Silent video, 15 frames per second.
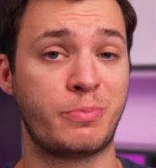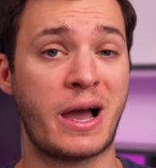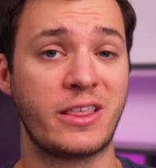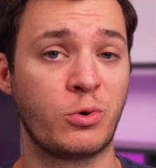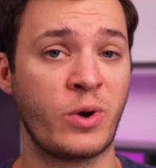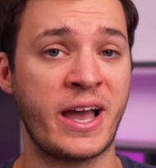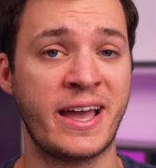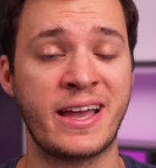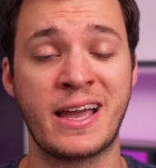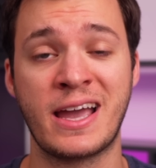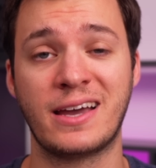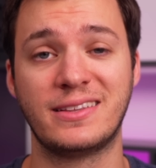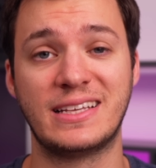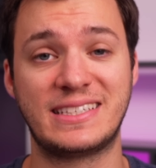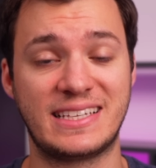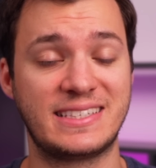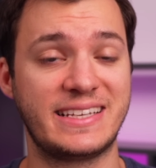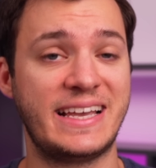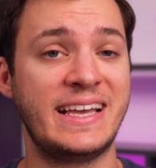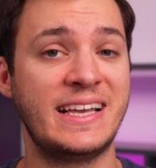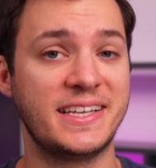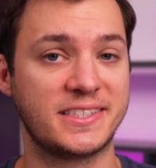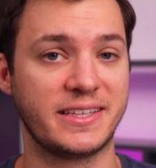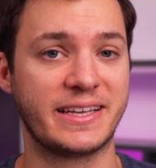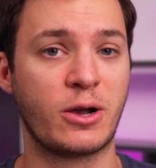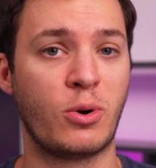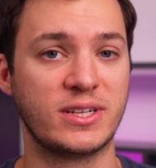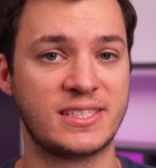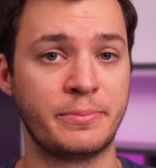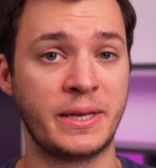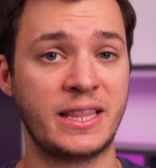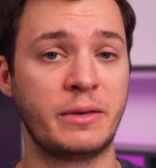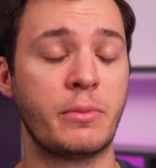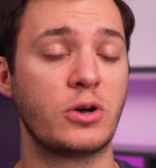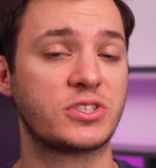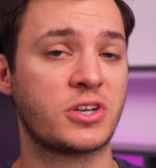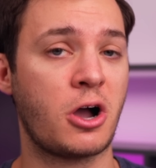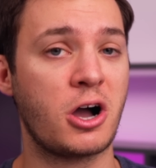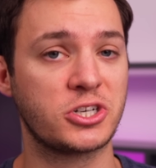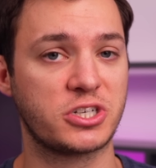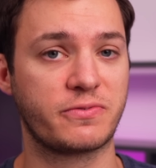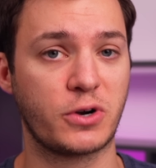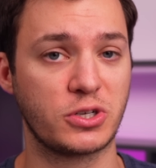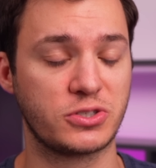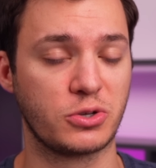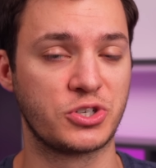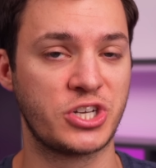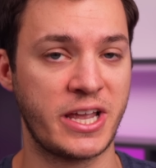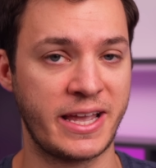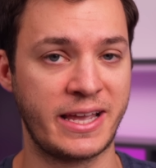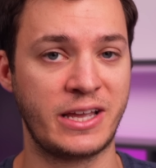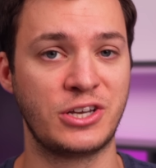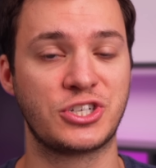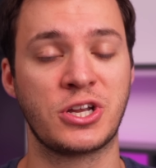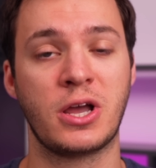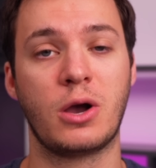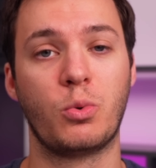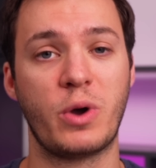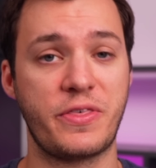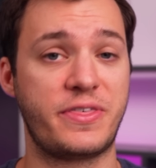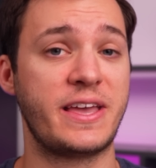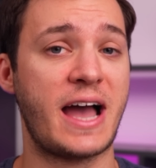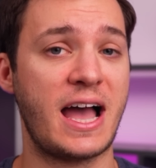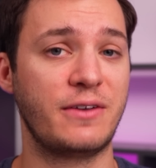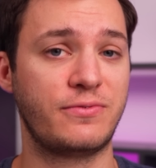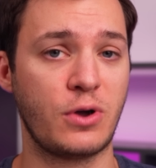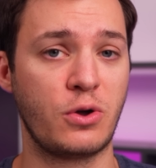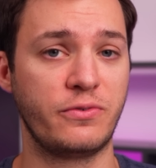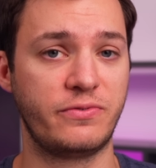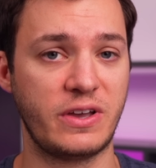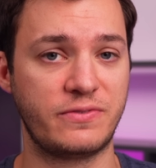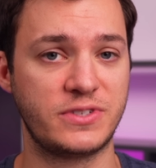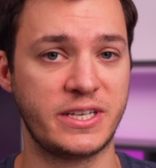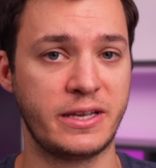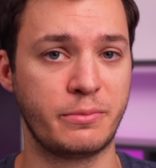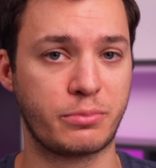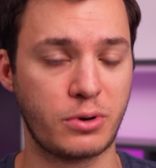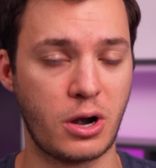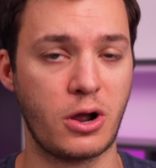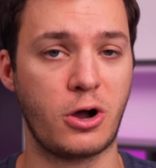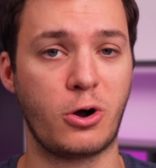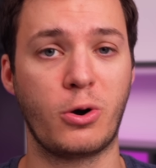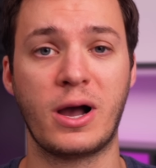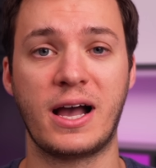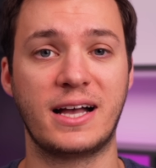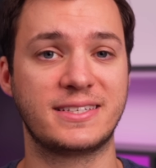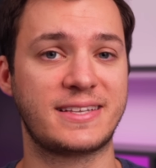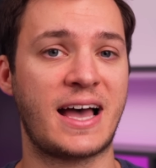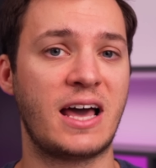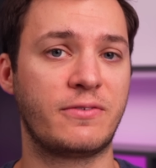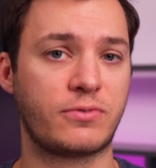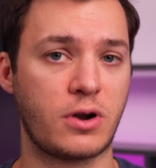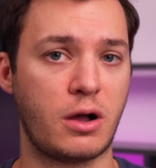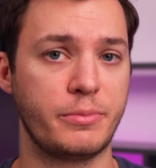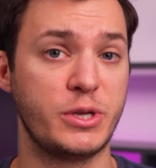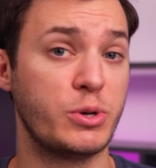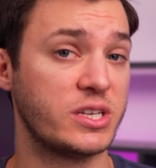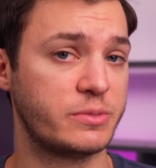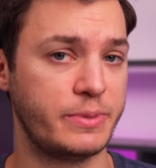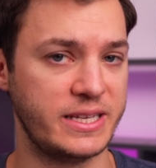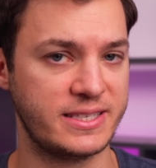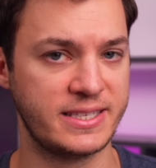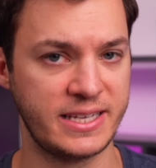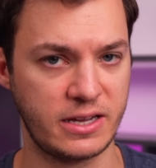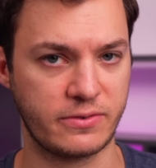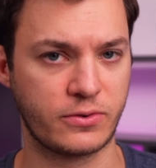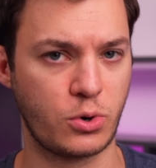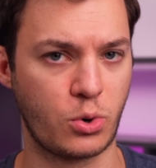by the way, this is easily going to be the most controversial change with the iPhone fifteen Pro, aside from U S B-C of